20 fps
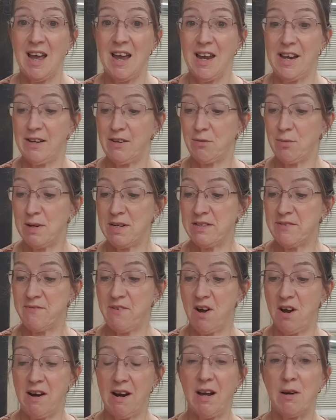in
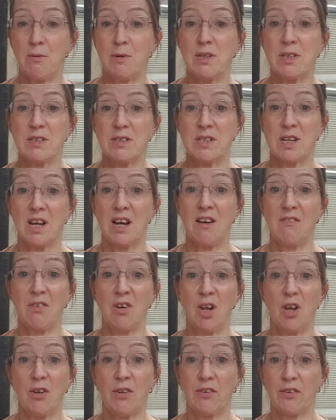twenty-four hours, I've
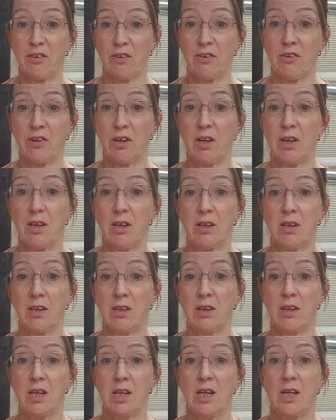lost
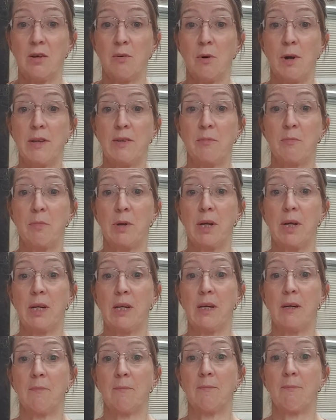the U S
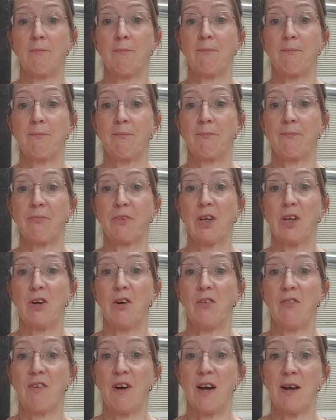B
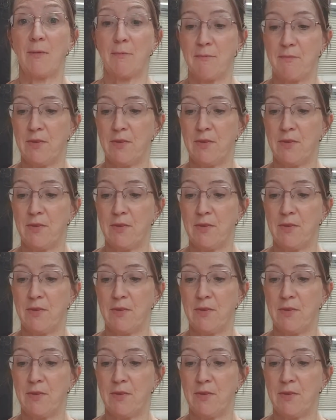cover,